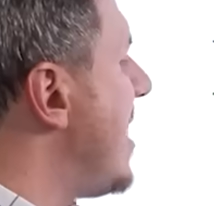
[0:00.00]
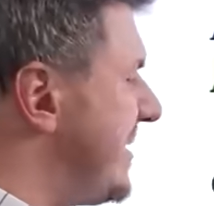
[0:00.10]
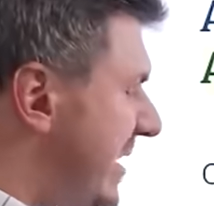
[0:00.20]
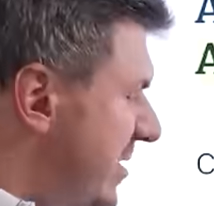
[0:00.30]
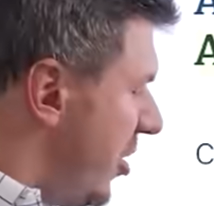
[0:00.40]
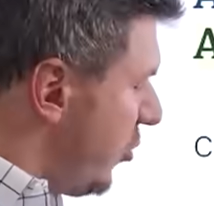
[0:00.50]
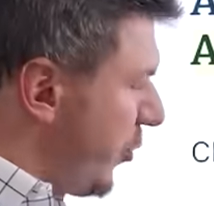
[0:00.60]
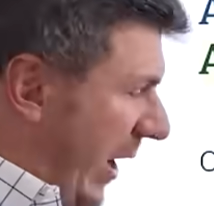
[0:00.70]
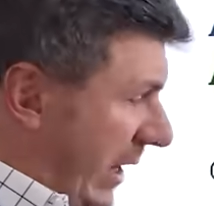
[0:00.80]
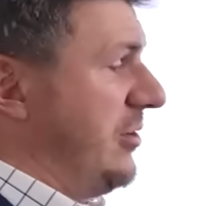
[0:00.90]
I didn't
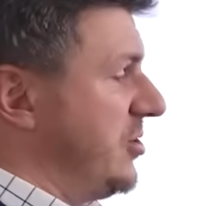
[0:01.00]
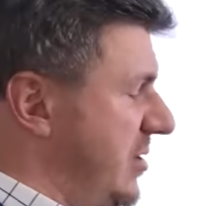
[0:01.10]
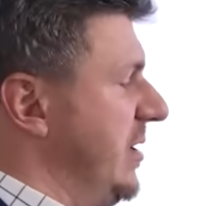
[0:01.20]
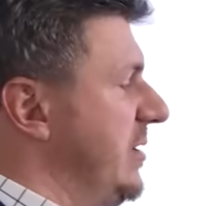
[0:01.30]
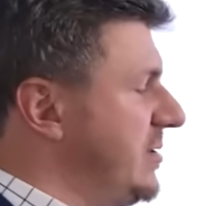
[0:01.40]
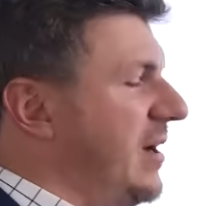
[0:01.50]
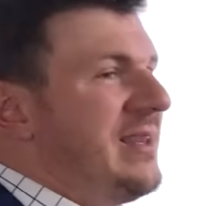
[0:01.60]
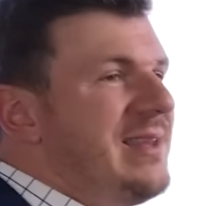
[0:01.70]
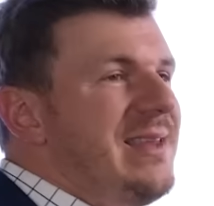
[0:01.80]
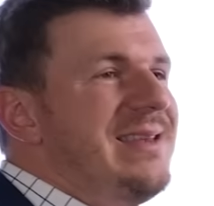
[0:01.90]
arrange this. I
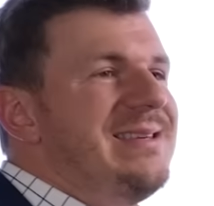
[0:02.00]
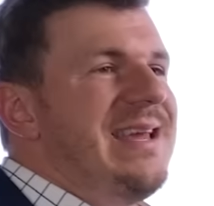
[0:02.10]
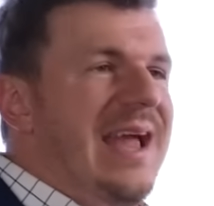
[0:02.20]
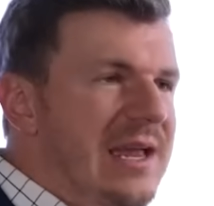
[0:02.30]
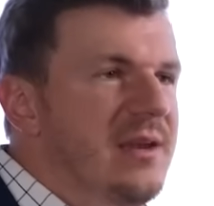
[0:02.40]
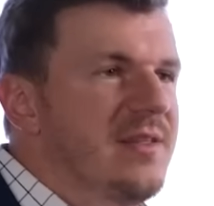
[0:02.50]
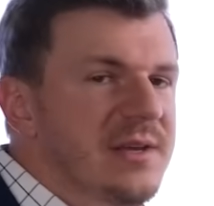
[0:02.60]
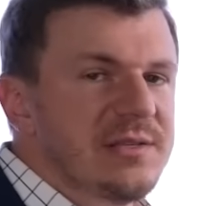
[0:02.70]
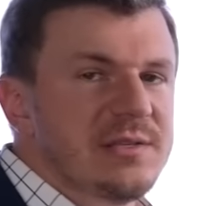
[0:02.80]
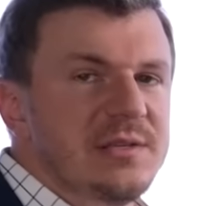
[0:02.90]
didn't intend
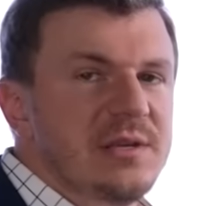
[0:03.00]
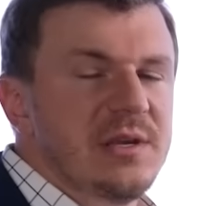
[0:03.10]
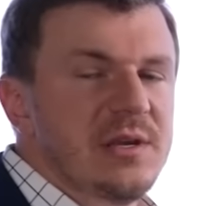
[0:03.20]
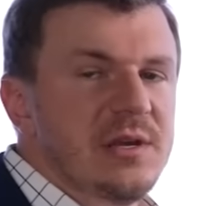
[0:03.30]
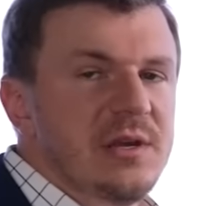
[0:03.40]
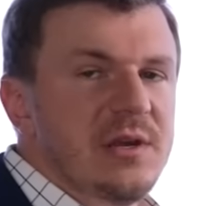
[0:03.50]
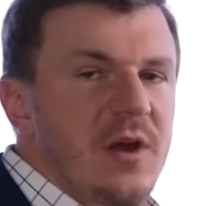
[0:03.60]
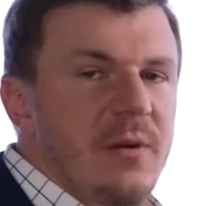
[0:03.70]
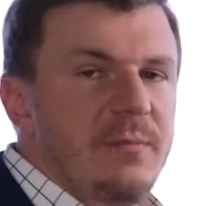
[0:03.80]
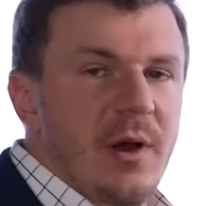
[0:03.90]
this.
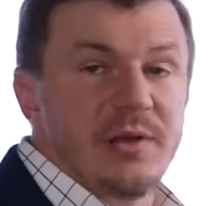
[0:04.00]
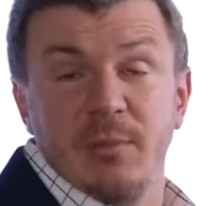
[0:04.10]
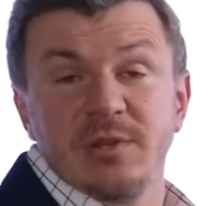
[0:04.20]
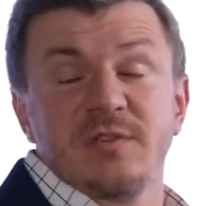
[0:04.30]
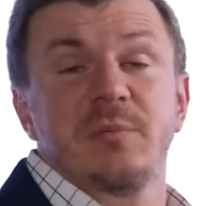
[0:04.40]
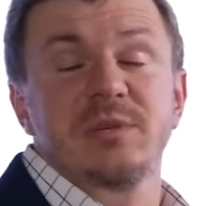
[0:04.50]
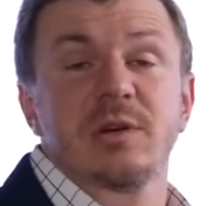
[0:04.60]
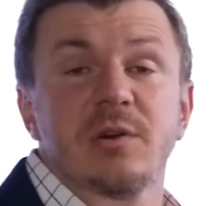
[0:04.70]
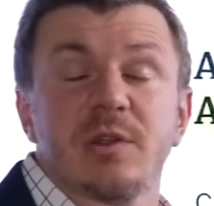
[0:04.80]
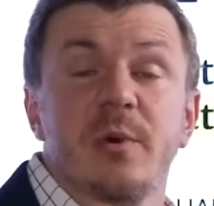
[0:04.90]
Much of the
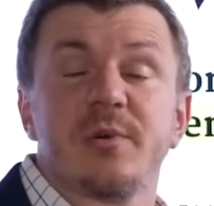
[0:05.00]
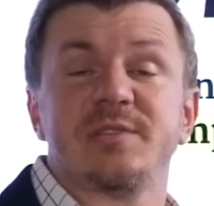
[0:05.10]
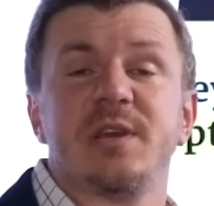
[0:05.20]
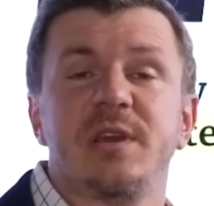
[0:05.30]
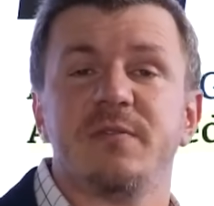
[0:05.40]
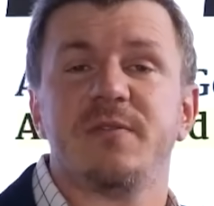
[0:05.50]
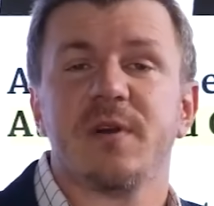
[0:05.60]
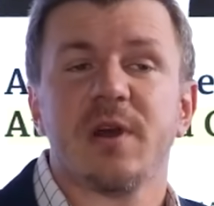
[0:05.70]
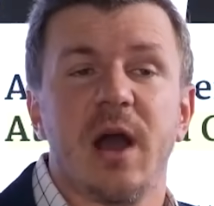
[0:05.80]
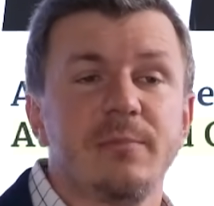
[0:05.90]
material that we receive
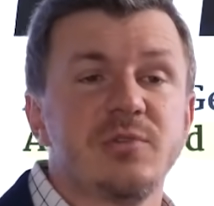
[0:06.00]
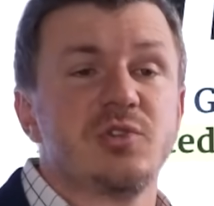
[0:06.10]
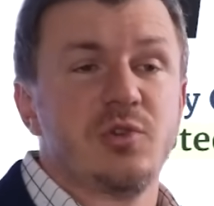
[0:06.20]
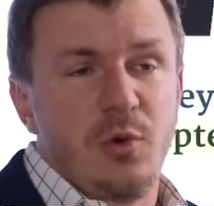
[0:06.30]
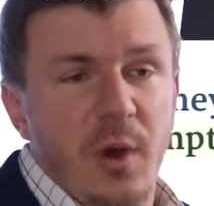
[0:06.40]
comes to